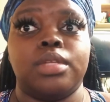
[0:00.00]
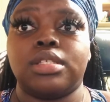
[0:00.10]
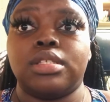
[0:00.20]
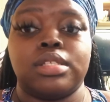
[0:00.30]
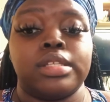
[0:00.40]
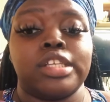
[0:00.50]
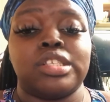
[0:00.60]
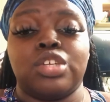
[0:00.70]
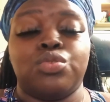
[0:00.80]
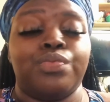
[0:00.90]
This is the
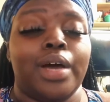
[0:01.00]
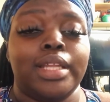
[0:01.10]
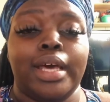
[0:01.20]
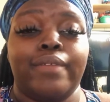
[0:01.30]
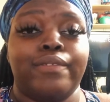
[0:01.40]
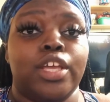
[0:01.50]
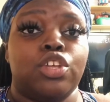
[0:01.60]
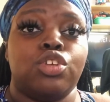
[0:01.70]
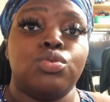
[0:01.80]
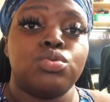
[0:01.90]
section that you find the
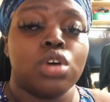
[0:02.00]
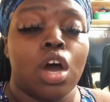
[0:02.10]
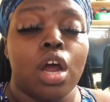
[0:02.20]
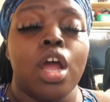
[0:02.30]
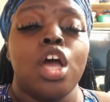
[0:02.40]
FAQs are.